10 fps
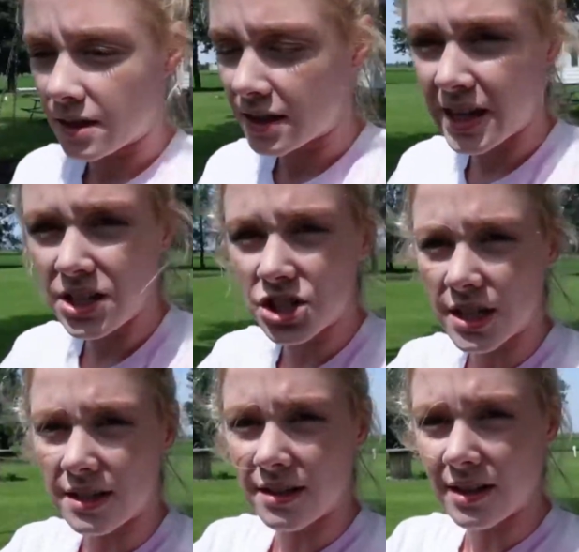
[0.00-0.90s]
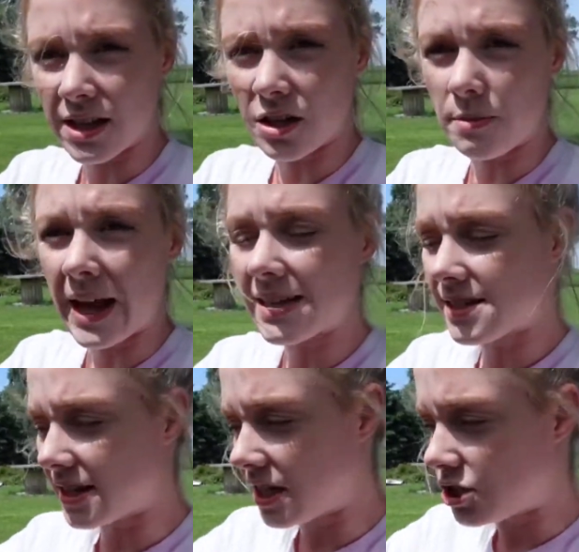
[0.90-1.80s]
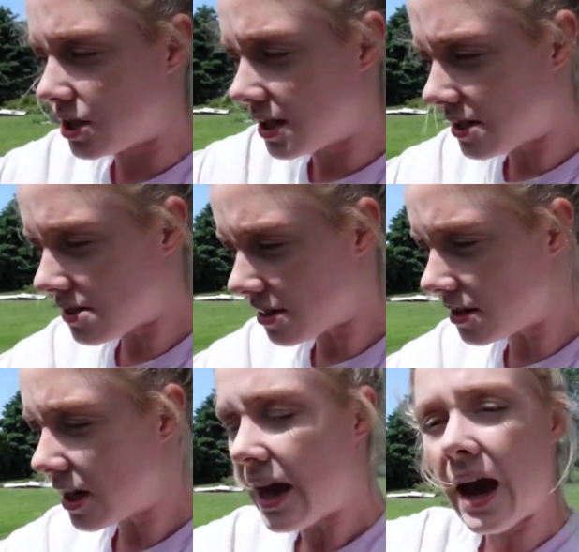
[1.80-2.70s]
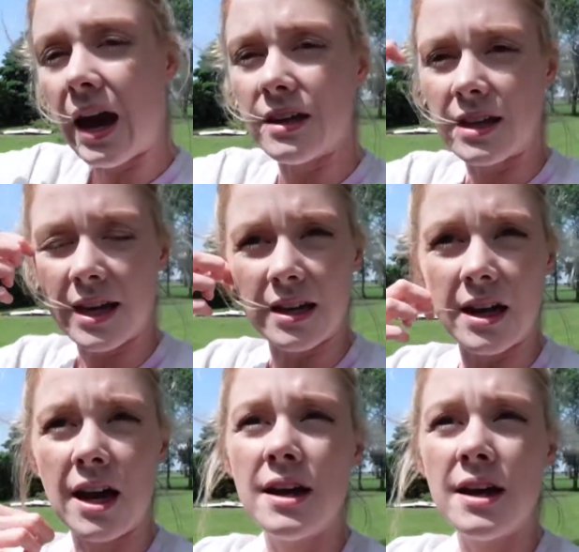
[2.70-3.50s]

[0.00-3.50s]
kitchen, a little plastic kitchen insert, and then